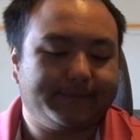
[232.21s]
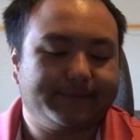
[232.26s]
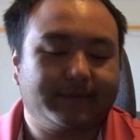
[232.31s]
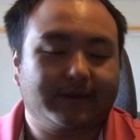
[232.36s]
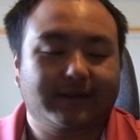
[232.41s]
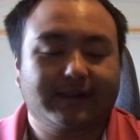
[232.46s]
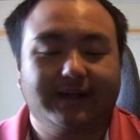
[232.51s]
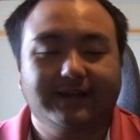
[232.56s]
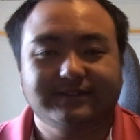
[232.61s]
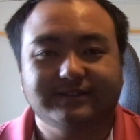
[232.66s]

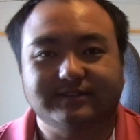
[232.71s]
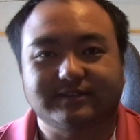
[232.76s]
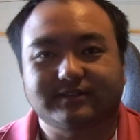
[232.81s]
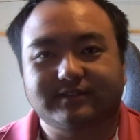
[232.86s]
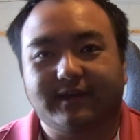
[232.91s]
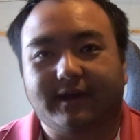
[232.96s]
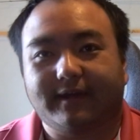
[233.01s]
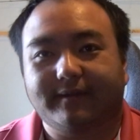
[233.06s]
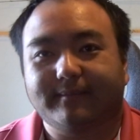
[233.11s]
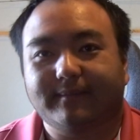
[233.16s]
The class is
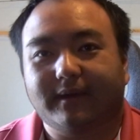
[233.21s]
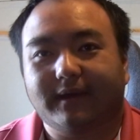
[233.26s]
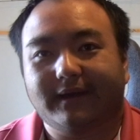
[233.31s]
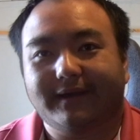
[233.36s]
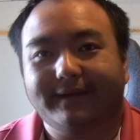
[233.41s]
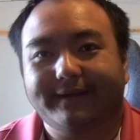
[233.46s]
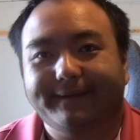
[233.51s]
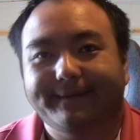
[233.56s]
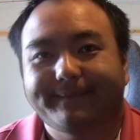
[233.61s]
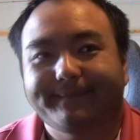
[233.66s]
taught
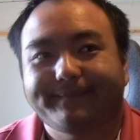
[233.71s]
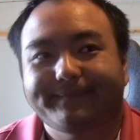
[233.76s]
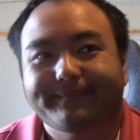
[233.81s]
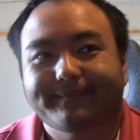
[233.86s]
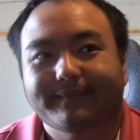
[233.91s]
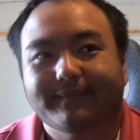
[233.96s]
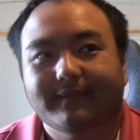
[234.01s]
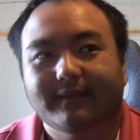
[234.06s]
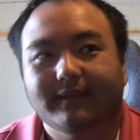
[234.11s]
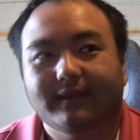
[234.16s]
by
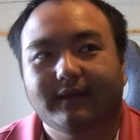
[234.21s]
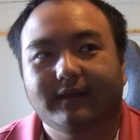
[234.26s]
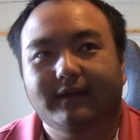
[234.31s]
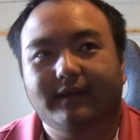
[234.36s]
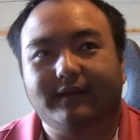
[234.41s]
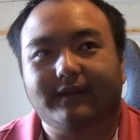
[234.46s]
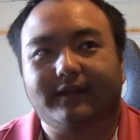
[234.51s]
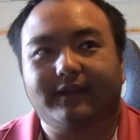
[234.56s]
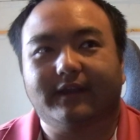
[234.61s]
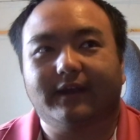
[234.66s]

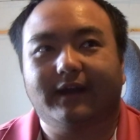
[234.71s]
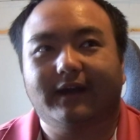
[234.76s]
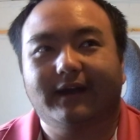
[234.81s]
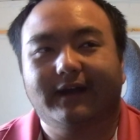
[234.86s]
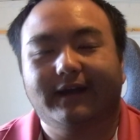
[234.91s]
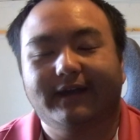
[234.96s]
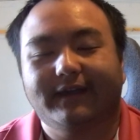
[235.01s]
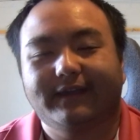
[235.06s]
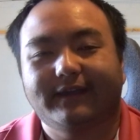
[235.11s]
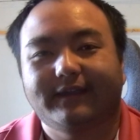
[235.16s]
a
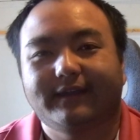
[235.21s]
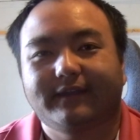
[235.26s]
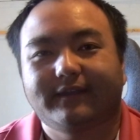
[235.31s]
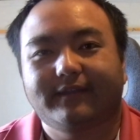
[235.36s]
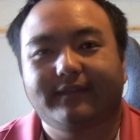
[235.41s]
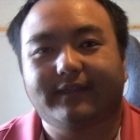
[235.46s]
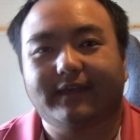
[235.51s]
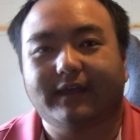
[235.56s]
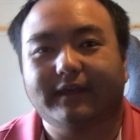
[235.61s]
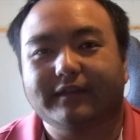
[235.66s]
guy
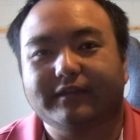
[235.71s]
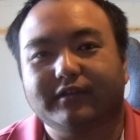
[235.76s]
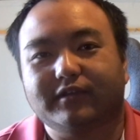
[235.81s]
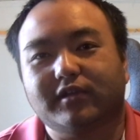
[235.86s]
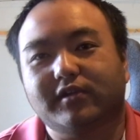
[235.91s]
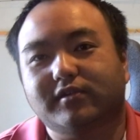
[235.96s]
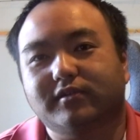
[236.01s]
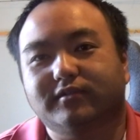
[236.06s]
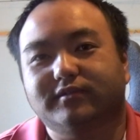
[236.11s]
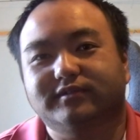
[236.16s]
that
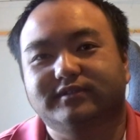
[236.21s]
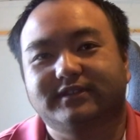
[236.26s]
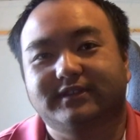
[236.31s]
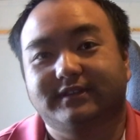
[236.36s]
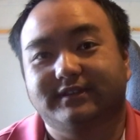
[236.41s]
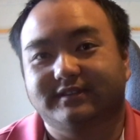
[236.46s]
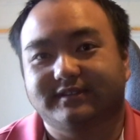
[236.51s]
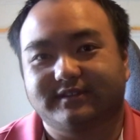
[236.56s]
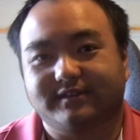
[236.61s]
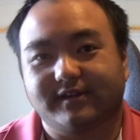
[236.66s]
knows
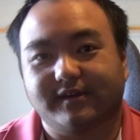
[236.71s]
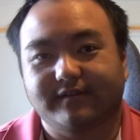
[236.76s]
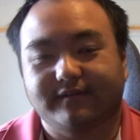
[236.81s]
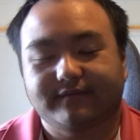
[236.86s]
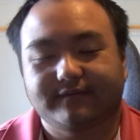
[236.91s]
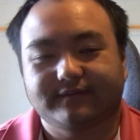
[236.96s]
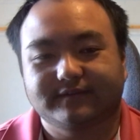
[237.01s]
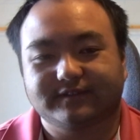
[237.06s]
his stuff.